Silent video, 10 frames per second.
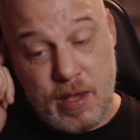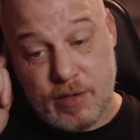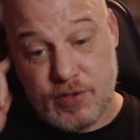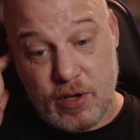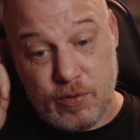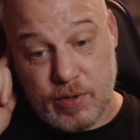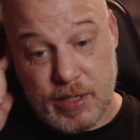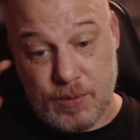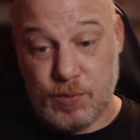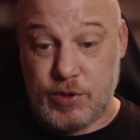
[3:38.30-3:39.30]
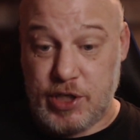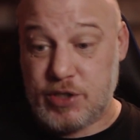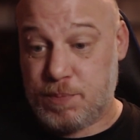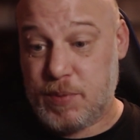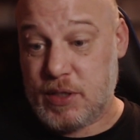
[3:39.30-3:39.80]
So it would
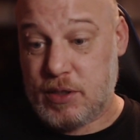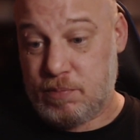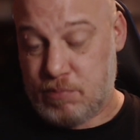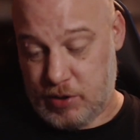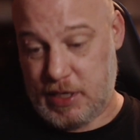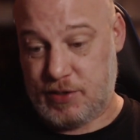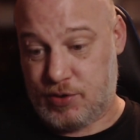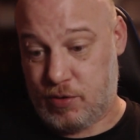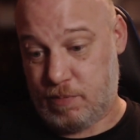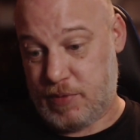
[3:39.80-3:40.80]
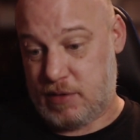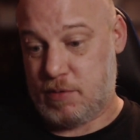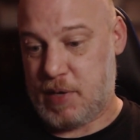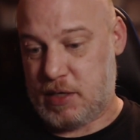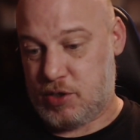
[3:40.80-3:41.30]
just be my desktop, then
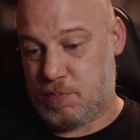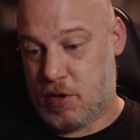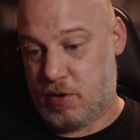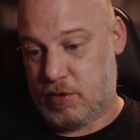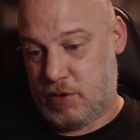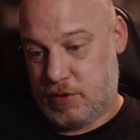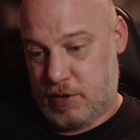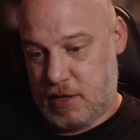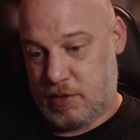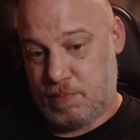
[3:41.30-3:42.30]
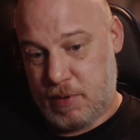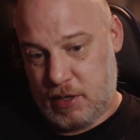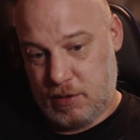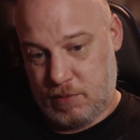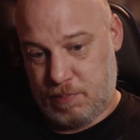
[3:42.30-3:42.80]
the benchmark, then the
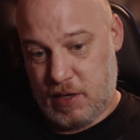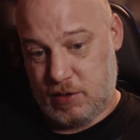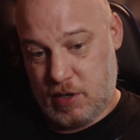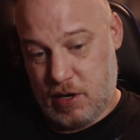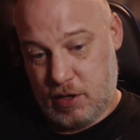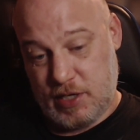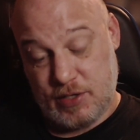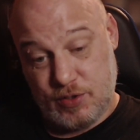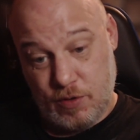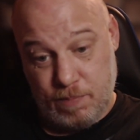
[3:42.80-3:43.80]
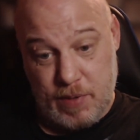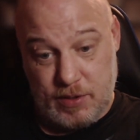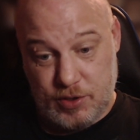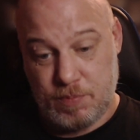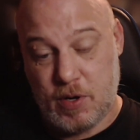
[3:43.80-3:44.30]
desktop
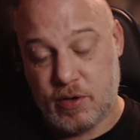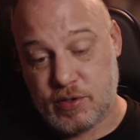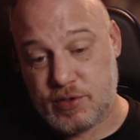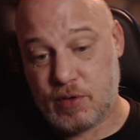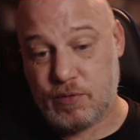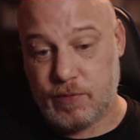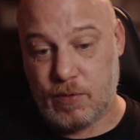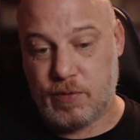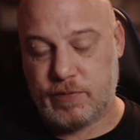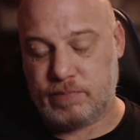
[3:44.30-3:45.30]
benchmark, and so forth.